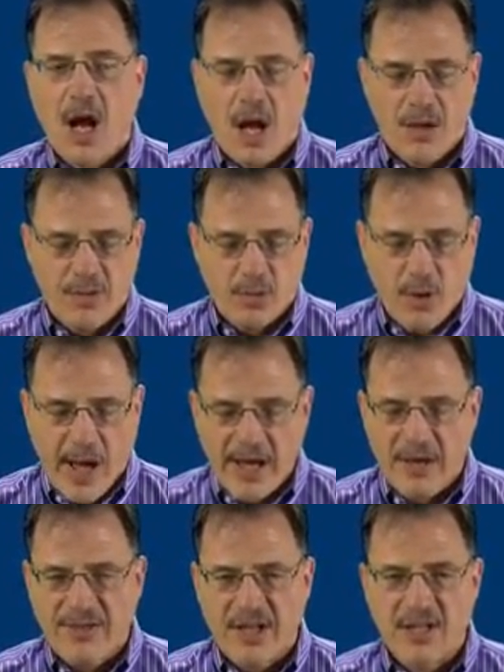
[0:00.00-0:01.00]
the right
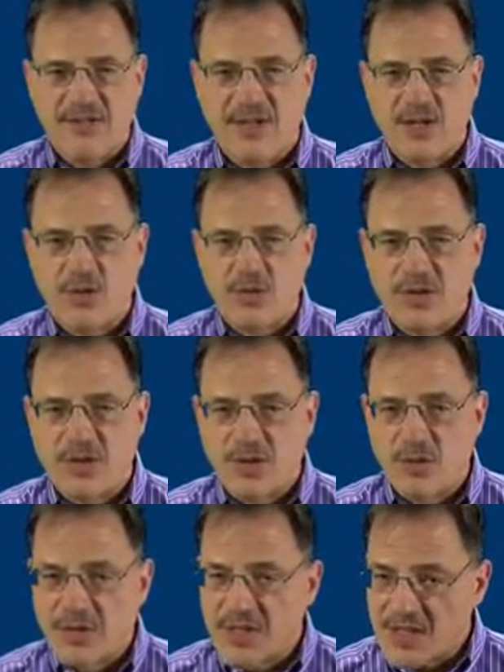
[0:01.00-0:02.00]
of individuals
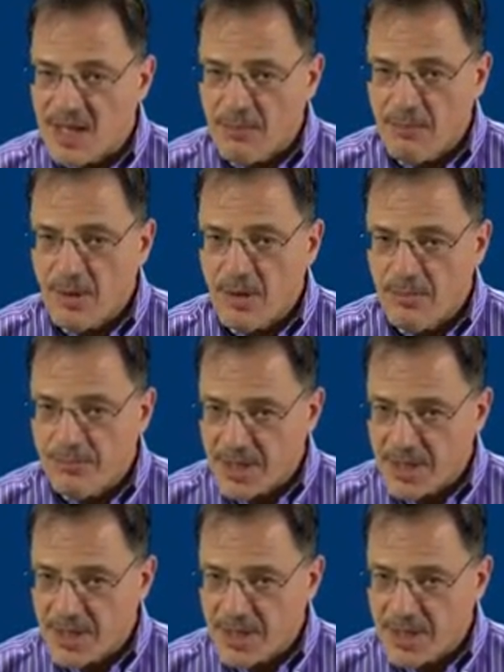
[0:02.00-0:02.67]
to assemble